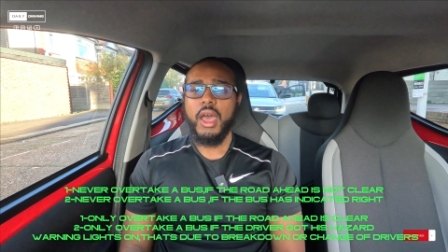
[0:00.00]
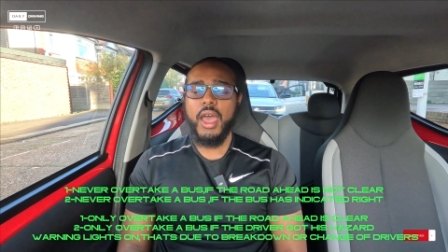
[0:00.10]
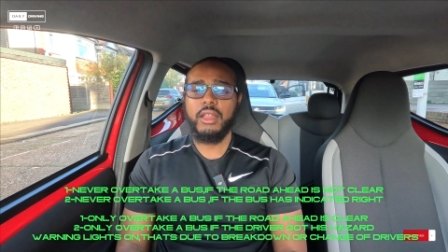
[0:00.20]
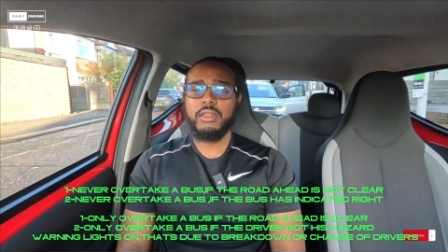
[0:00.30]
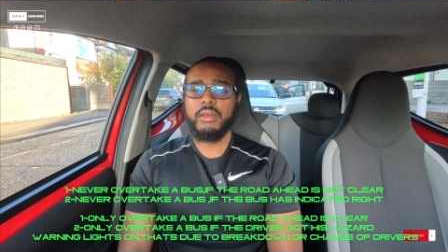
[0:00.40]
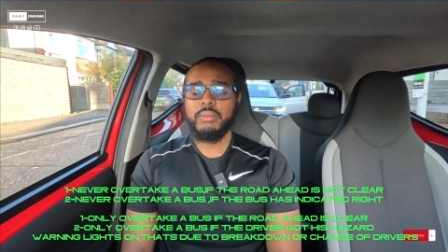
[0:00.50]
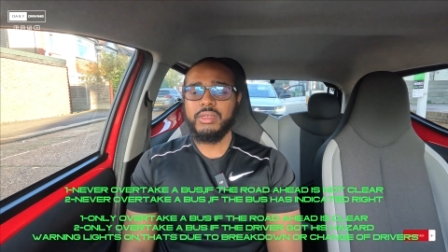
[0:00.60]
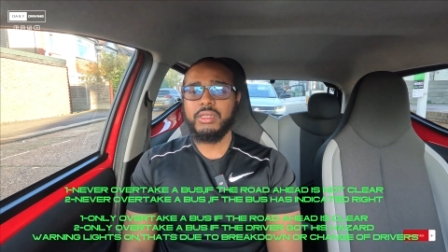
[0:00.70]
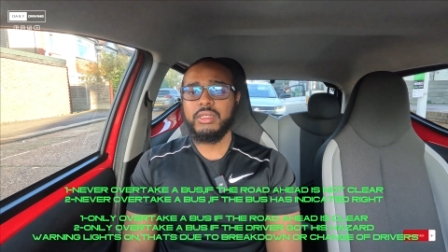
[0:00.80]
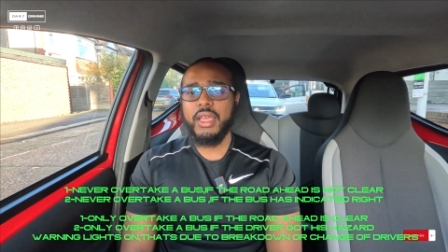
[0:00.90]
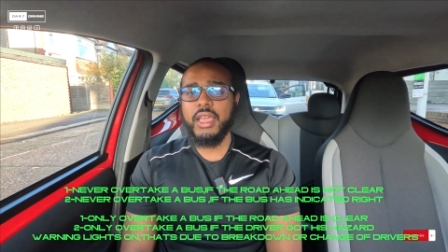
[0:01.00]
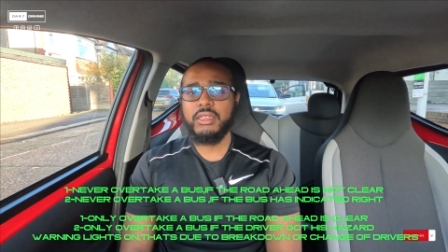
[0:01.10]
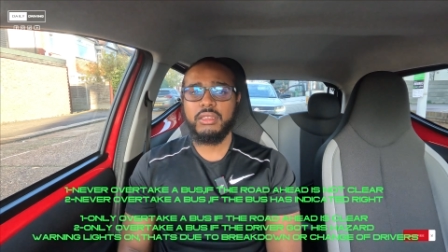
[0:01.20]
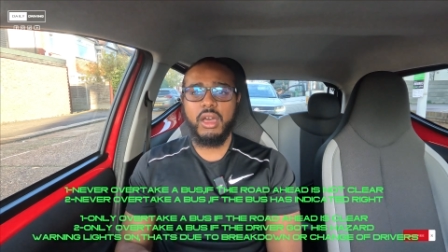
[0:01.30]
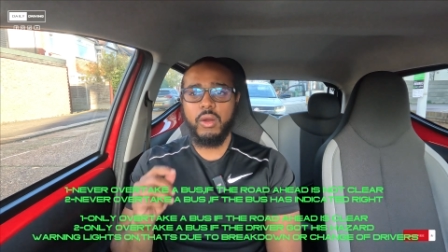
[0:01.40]
and the
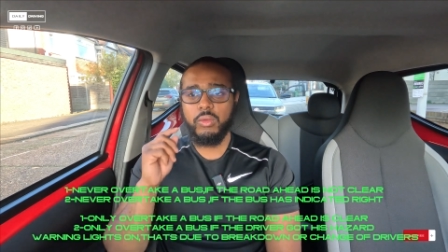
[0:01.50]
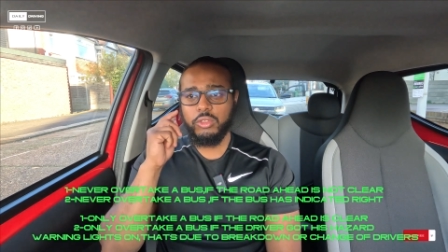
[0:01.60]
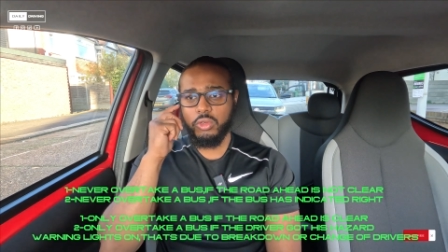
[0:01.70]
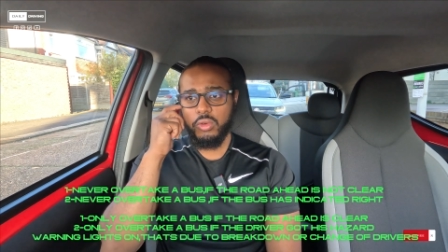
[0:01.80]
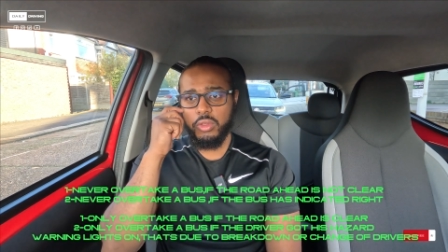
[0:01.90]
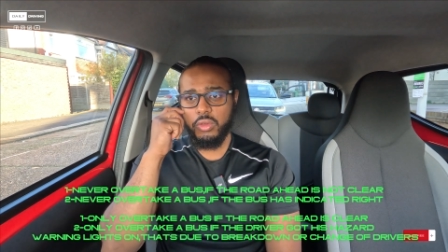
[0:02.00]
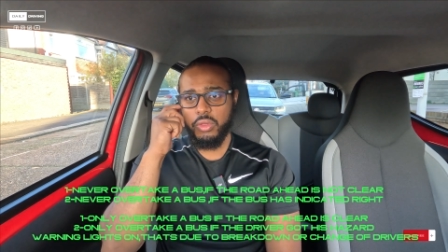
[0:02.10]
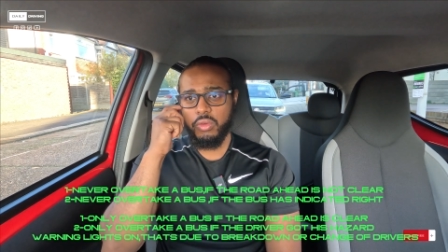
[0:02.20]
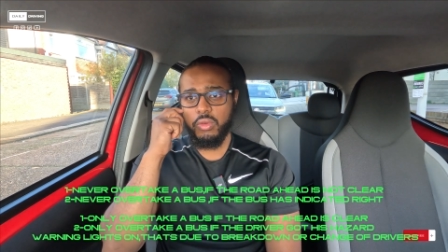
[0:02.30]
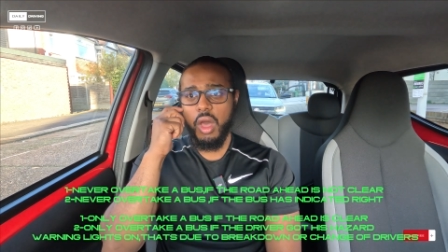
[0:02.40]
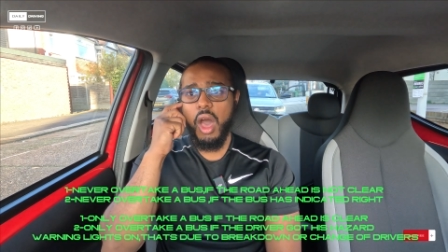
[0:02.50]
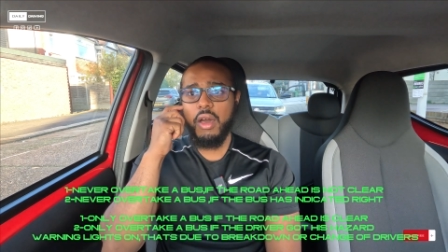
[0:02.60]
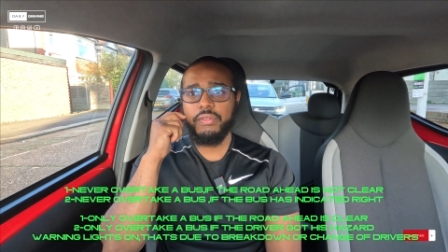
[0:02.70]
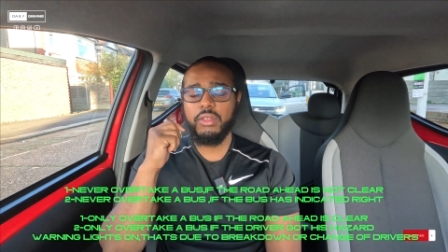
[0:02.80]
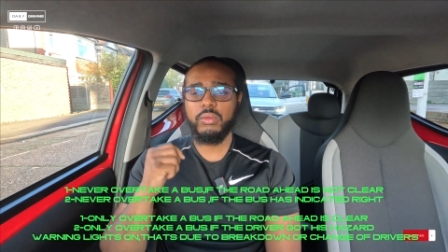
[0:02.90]
mistakes I will talk you through
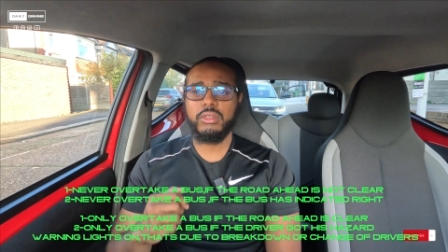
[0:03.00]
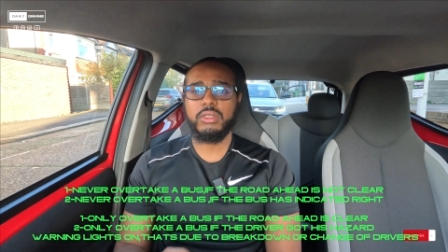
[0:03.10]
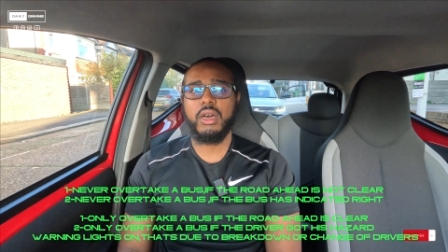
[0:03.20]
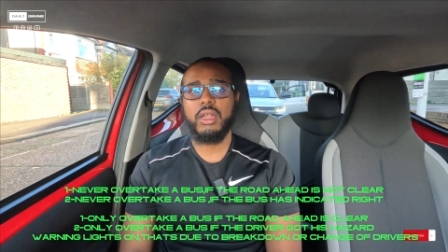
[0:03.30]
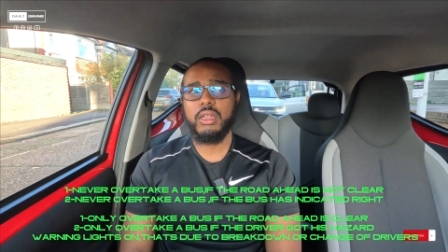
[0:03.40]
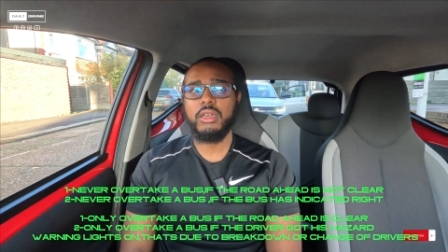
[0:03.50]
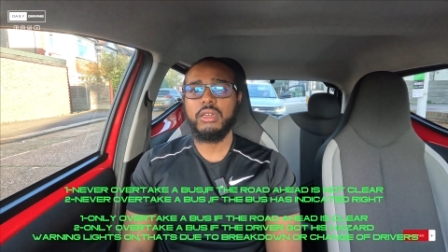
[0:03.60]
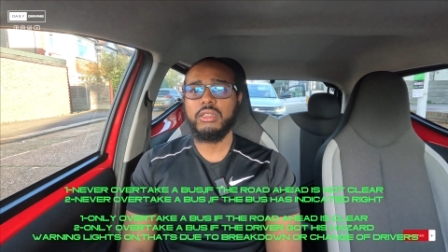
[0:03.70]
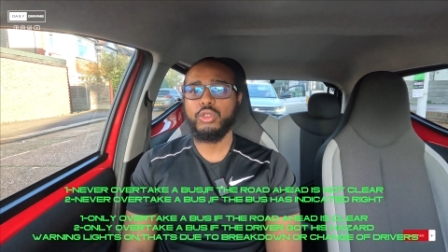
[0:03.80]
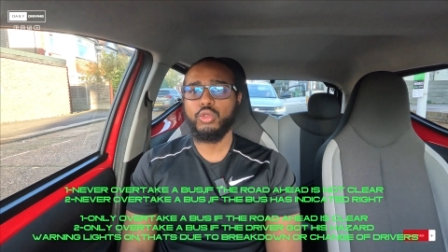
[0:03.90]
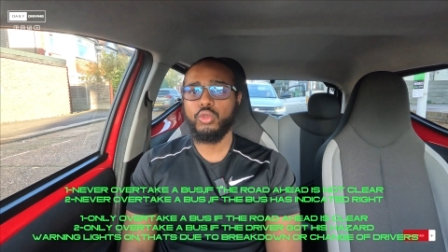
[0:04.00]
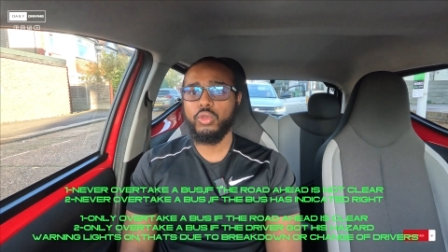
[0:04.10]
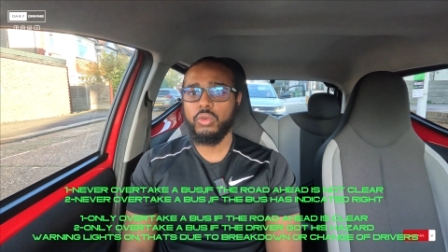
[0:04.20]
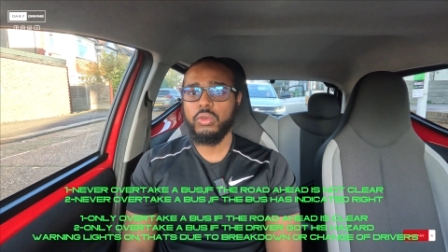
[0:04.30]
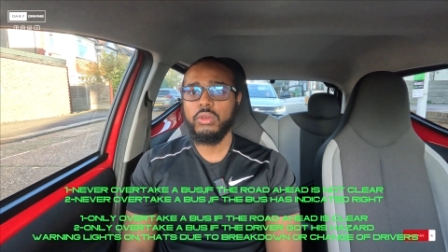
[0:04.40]
afterwards that learners
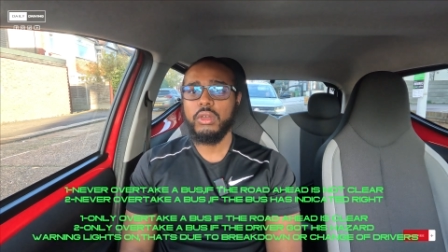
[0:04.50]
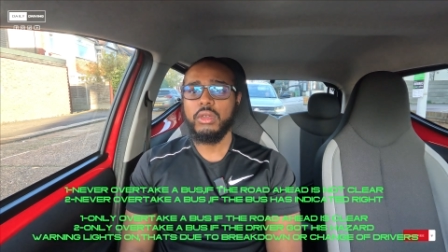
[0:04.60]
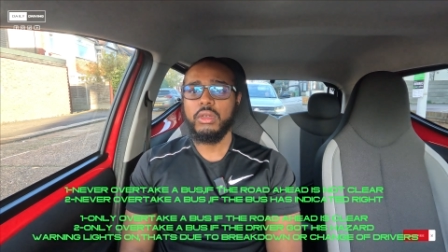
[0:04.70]
do,